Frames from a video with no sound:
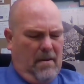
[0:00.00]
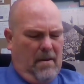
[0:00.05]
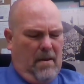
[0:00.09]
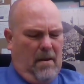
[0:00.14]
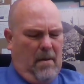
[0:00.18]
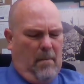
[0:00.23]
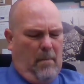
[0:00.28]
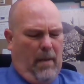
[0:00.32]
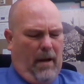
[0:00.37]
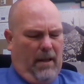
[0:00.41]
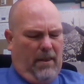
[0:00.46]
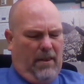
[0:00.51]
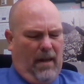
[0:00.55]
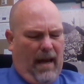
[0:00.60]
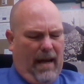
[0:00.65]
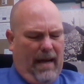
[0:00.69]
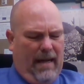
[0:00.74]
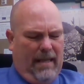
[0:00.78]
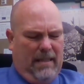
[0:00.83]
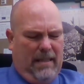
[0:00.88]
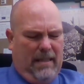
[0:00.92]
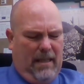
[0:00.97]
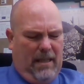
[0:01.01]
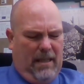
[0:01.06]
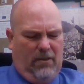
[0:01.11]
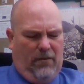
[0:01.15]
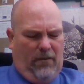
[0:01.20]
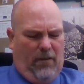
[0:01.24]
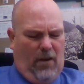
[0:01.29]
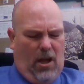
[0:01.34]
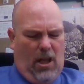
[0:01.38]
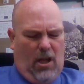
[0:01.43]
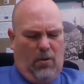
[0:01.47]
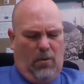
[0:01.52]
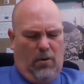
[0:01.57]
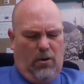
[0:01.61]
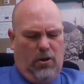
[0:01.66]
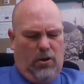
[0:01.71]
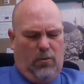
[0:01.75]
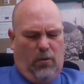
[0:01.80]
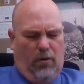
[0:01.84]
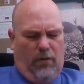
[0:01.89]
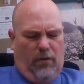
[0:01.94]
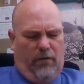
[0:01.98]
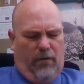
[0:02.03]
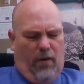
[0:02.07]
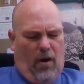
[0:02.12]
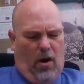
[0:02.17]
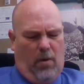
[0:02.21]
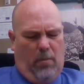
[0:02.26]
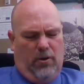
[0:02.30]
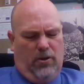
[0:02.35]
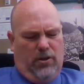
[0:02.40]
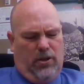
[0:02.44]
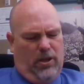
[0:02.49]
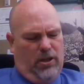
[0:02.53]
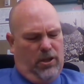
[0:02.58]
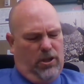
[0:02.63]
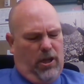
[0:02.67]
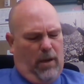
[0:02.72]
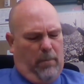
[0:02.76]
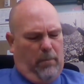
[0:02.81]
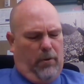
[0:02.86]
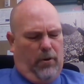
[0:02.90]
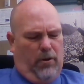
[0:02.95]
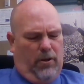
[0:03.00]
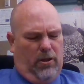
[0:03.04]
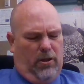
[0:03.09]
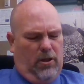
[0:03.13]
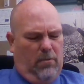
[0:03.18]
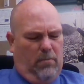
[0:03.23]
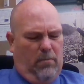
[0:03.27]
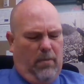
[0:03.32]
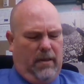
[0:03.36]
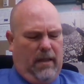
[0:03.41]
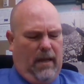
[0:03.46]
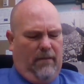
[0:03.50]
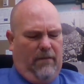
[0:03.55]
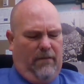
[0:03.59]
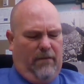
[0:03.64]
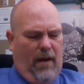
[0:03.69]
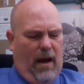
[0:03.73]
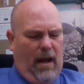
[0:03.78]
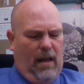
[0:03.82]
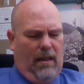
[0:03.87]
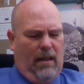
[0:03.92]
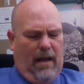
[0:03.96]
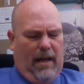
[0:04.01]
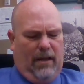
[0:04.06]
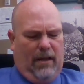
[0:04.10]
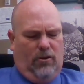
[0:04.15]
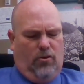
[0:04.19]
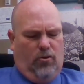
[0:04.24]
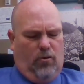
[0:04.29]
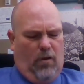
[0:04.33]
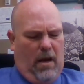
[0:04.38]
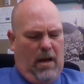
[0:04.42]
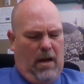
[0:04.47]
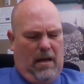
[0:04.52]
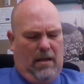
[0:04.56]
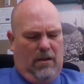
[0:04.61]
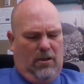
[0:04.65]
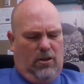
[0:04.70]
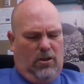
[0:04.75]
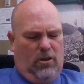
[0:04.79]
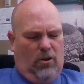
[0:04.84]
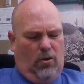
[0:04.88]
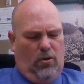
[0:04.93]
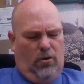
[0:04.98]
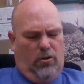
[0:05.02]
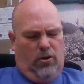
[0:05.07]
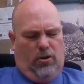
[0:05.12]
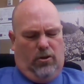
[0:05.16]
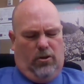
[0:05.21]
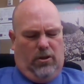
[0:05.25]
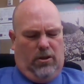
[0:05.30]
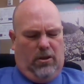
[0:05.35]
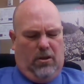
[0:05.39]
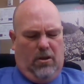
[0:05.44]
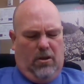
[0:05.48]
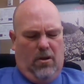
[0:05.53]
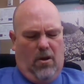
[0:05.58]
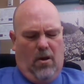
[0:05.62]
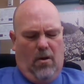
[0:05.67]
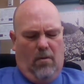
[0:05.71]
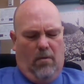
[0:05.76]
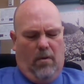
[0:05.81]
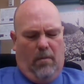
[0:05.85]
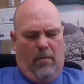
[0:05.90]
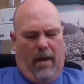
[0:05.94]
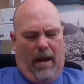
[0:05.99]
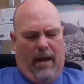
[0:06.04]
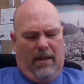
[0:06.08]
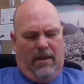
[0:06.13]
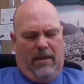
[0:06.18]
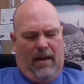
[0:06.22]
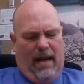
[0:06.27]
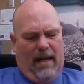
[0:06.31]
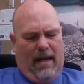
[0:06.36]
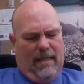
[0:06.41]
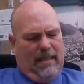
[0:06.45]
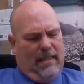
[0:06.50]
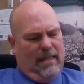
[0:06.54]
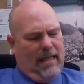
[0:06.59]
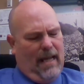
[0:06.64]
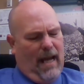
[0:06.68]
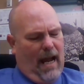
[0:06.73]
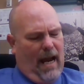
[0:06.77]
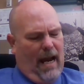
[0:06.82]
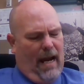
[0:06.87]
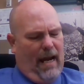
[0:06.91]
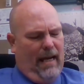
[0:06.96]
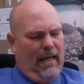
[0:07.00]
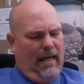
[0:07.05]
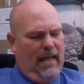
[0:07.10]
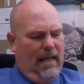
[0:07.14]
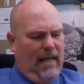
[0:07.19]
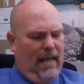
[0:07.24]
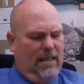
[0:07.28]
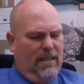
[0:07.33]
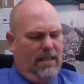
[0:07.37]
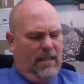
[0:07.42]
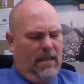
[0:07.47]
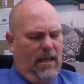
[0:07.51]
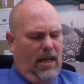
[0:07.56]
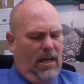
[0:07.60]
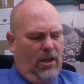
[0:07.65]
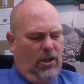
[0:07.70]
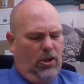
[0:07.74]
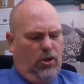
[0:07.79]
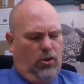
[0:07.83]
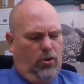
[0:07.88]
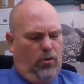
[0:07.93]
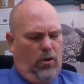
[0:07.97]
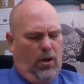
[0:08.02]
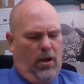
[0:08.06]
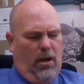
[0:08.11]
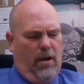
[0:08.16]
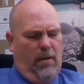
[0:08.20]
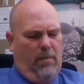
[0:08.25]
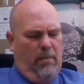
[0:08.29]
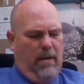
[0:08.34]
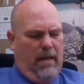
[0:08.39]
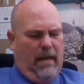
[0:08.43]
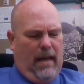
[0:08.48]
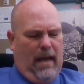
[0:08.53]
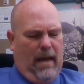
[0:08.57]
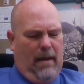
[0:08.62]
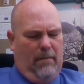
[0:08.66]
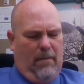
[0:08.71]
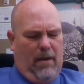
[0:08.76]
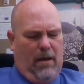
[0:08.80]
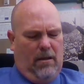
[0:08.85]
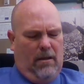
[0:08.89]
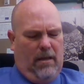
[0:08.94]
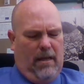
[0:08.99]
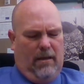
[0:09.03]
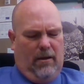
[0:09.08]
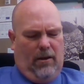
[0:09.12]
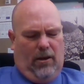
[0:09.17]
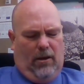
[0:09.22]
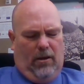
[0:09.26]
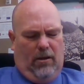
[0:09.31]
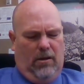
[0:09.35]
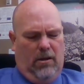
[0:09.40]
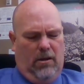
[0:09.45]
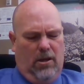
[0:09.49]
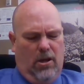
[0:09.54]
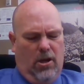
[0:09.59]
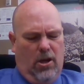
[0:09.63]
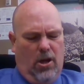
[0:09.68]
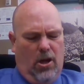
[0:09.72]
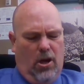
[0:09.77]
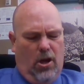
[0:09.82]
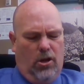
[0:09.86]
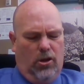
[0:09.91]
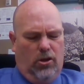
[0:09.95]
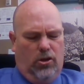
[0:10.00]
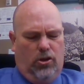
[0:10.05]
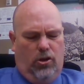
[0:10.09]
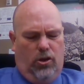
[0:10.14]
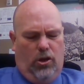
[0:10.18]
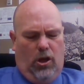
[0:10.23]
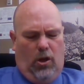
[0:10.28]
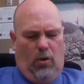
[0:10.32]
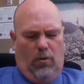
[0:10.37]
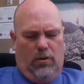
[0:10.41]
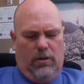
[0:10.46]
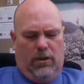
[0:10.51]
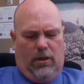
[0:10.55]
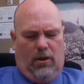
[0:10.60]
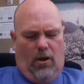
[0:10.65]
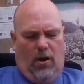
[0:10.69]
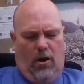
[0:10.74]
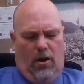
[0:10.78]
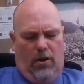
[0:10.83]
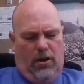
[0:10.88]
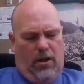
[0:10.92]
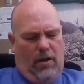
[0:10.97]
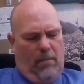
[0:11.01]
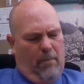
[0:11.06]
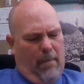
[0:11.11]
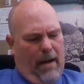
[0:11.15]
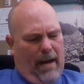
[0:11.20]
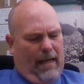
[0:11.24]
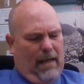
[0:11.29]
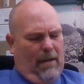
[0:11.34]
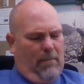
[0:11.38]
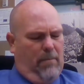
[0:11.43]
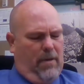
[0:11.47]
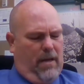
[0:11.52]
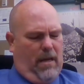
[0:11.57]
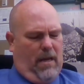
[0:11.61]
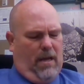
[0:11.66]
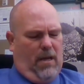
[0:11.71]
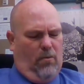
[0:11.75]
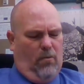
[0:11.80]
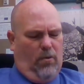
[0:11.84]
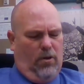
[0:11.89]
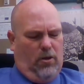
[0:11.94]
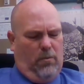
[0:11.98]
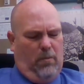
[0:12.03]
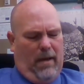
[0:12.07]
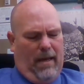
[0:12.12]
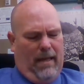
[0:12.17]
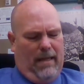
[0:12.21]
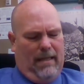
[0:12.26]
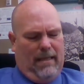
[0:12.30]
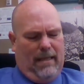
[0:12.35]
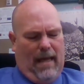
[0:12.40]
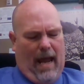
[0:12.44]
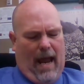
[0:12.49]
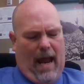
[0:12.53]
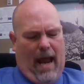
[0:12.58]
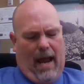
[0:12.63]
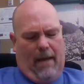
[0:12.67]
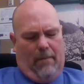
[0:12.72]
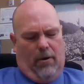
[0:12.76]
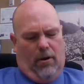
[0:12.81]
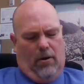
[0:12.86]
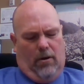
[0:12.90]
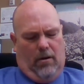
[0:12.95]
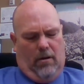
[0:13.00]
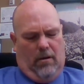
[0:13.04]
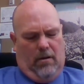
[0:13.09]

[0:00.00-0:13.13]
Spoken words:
Mattathias and his followers were farmers and shepherds, but they fought like trained soldiers. When Mattathias died, his son Judah became their leader. Judah was called the Maccabee, which means the hammer.